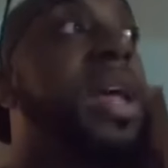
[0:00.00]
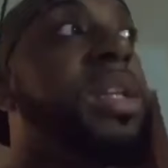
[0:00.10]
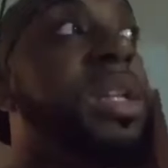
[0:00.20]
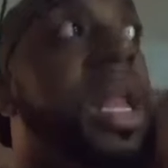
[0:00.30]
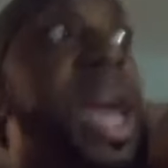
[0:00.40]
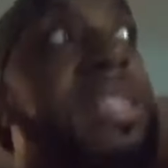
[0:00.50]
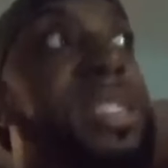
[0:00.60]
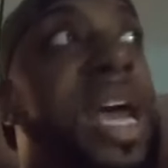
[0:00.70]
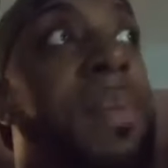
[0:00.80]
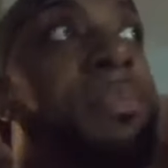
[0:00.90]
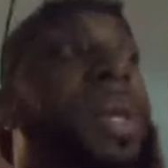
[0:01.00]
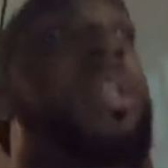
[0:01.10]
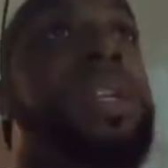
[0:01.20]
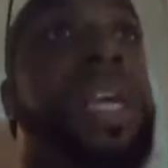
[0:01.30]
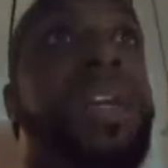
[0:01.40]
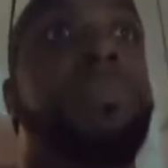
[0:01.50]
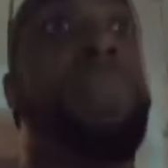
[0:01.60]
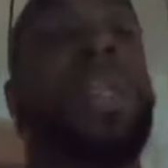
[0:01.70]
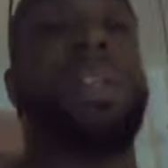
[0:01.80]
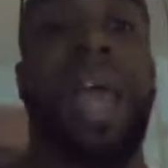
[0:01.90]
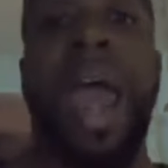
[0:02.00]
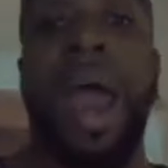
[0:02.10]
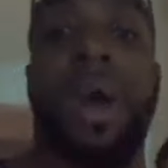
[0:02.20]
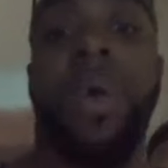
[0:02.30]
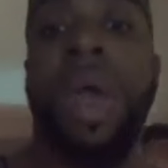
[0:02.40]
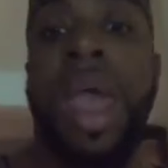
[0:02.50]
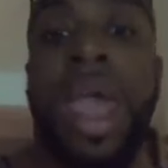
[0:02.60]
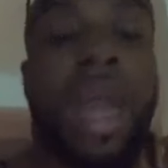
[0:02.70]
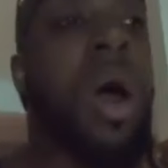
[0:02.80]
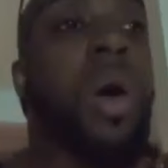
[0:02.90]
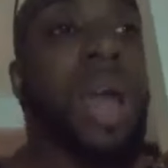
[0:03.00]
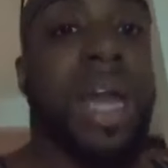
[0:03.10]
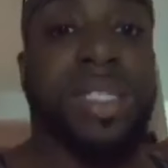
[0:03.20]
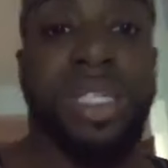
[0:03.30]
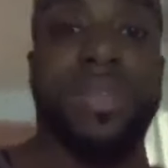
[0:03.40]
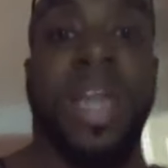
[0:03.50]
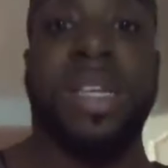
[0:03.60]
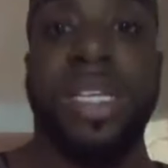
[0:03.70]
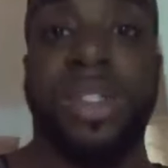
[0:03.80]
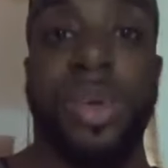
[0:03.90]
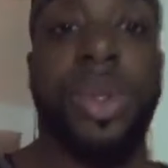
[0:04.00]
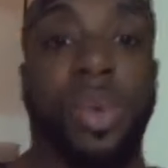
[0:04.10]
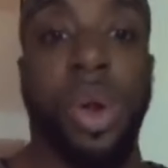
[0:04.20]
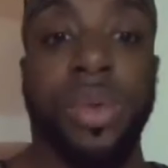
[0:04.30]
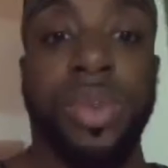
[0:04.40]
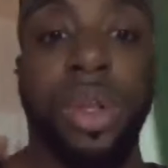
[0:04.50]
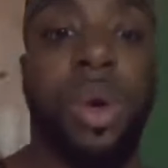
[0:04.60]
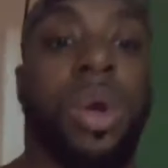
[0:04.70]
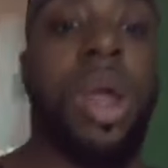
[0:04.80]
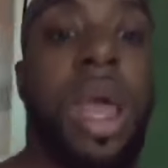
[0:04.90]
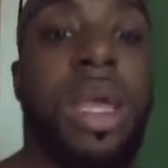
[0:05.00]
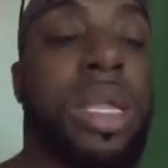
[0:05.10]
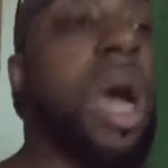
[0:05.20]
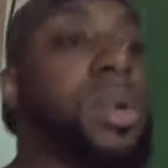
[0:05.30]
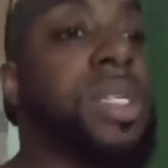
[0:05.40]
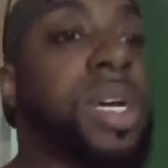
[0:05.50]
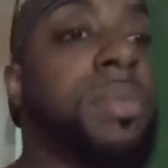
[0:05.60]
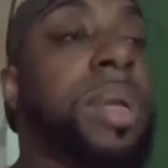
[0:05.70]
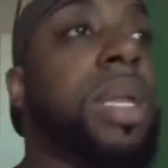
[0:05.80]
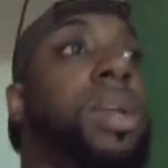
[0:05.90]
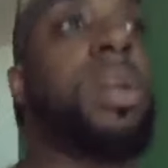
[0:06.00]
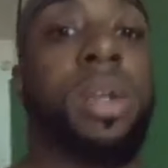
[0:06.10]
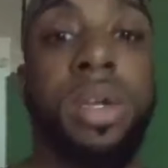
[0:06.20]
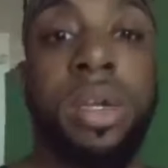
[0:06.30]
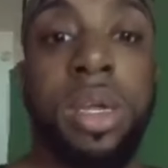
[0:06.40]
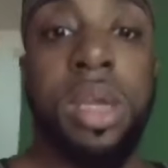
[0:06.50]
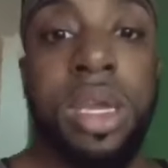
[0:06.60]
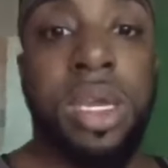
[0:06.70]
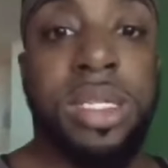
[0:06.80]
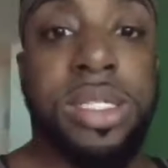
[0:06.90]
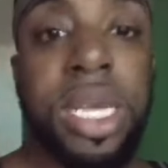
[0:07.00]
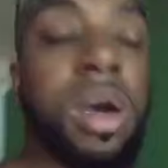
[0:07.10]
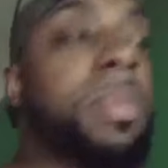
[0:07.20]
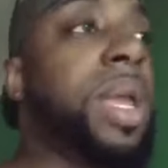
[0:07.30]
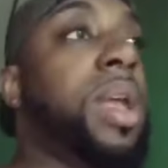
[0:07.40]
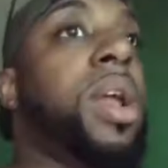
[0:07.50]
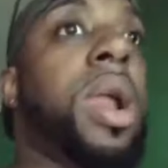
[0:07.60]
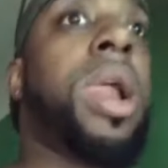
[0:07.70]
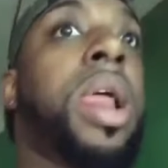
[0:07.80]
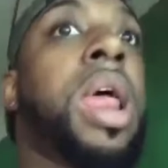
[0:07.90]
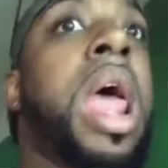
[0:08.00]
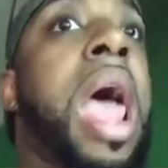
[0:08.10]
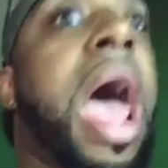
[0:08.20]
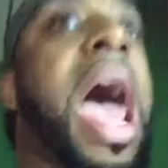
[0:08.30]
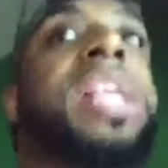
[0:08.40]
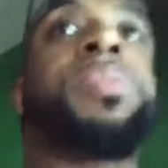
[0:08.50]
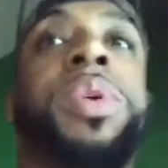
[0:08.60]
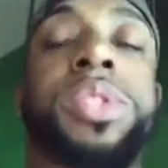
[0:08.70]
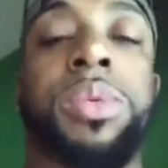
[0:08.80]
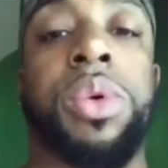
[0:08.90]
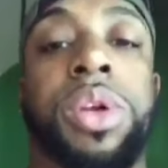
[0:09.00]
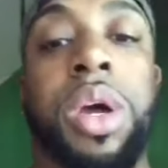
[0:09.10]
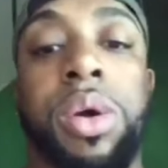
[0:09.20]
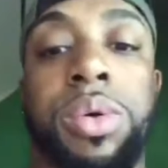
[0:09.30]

last time beating, getting beat down, and all kind of stuff like this doing the work of the Lord. Y'all tell me. Tell me. I just personally want to know.